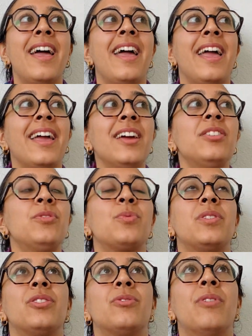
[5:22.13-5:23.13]
And
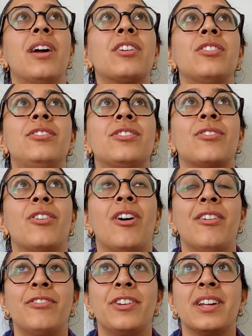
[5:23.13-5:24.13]
what the records are
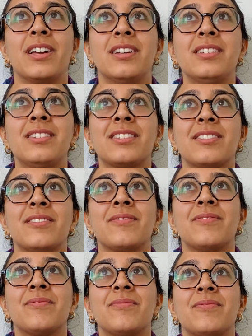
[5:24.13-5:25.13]
offering us
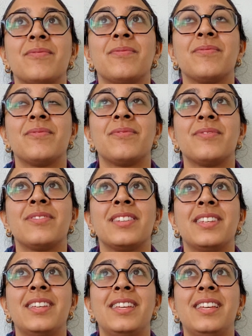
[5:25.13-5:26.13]

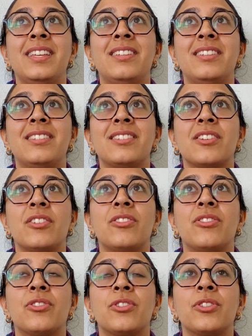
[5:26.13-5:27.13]
is a
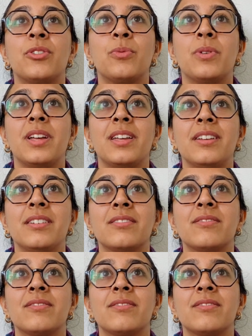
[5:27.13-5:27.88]
third way,